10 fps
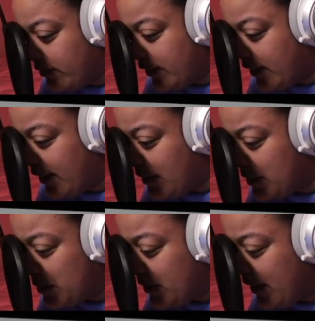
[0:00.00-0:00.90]
for the
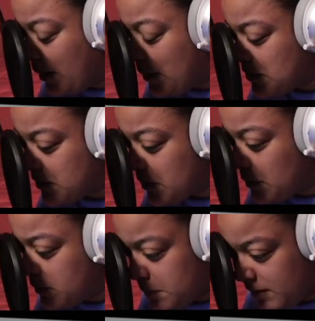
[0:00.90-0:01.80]
concluding
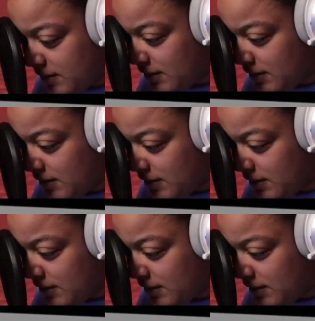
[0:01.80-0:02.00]
episodes, but